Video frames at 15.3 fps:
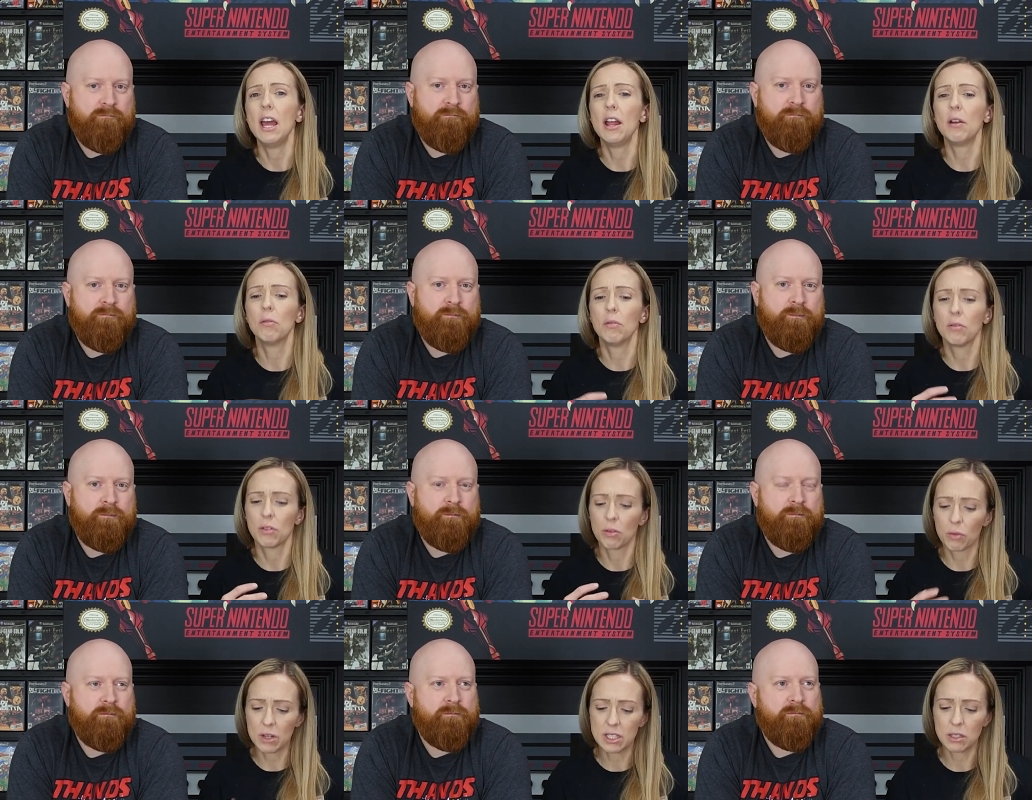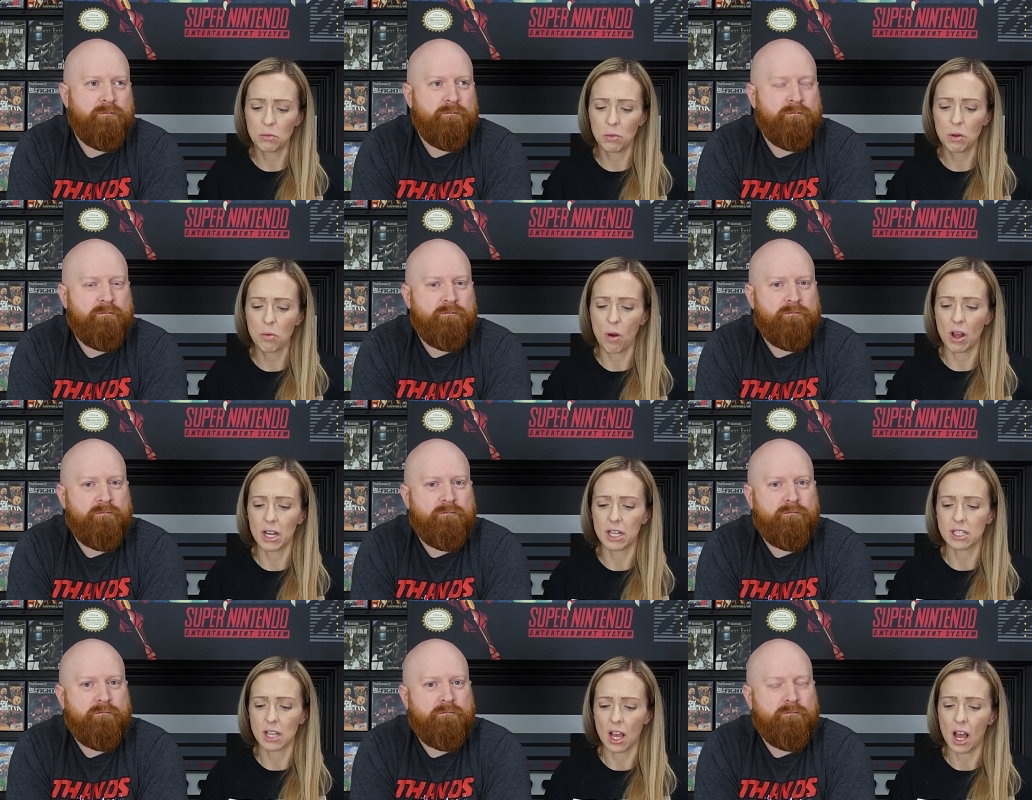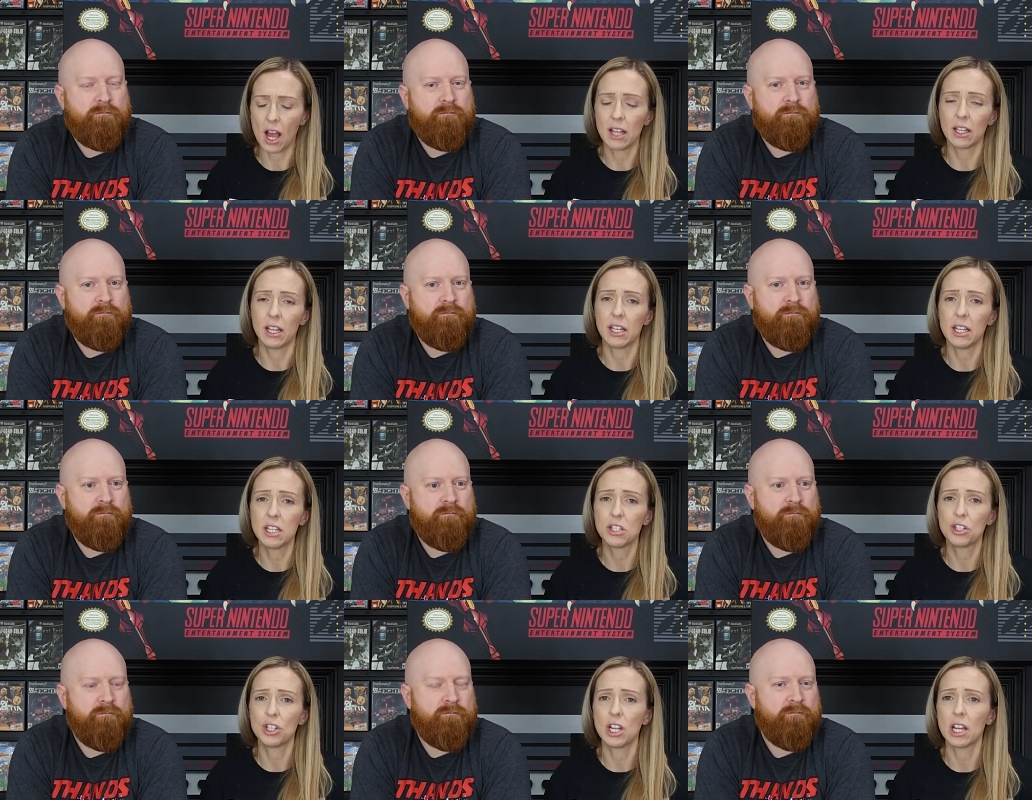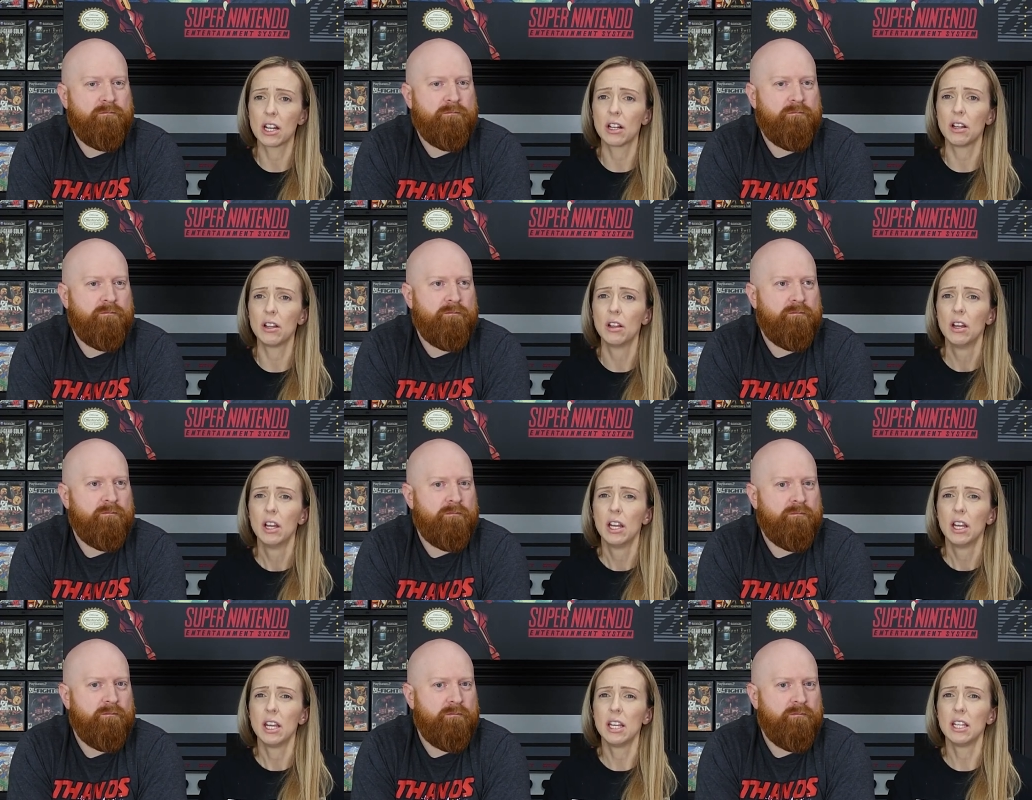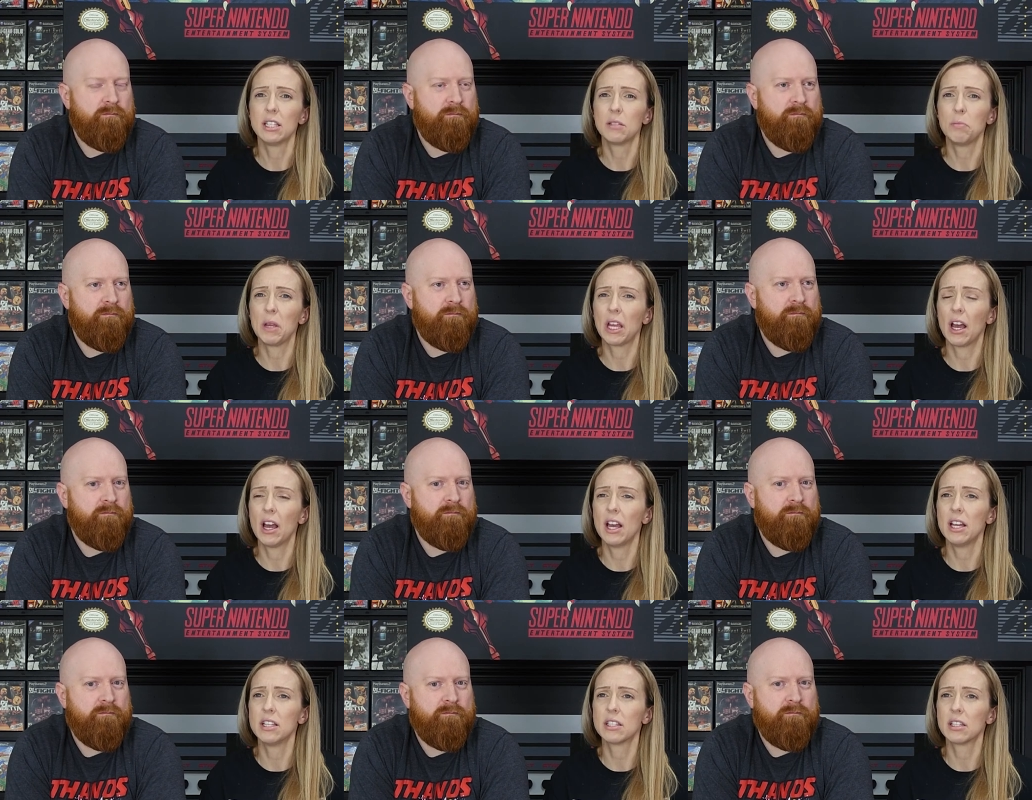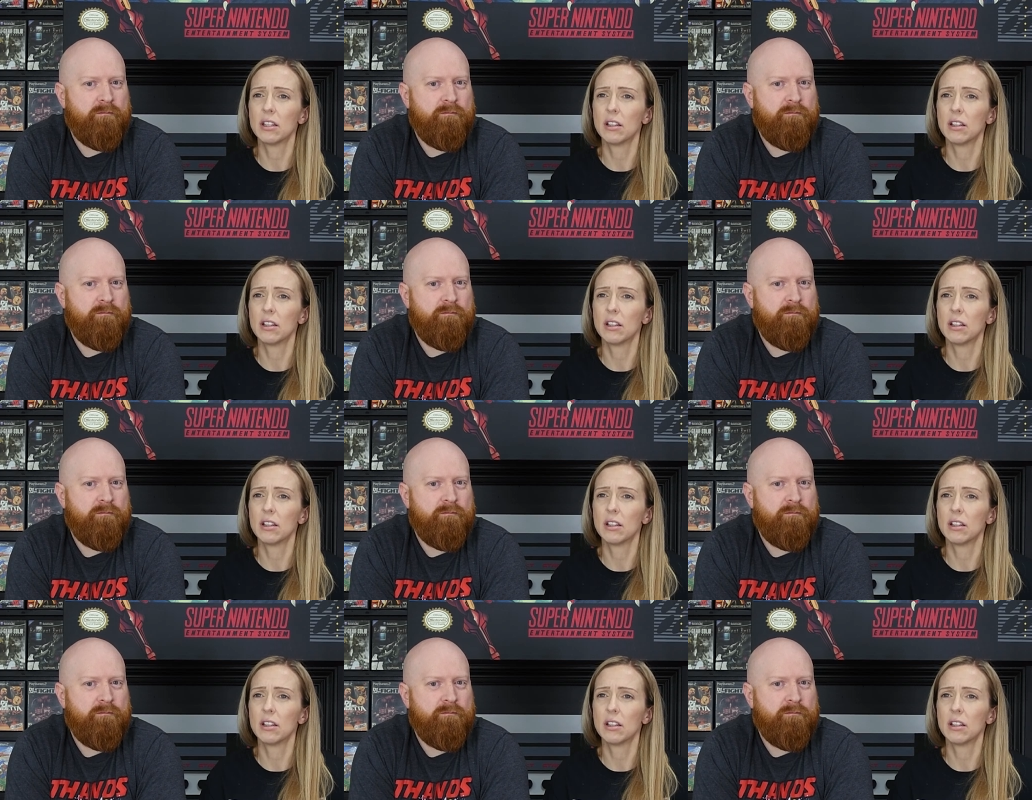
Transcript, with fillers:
Speaker 1: And the reason we wanted to highlight his channel is because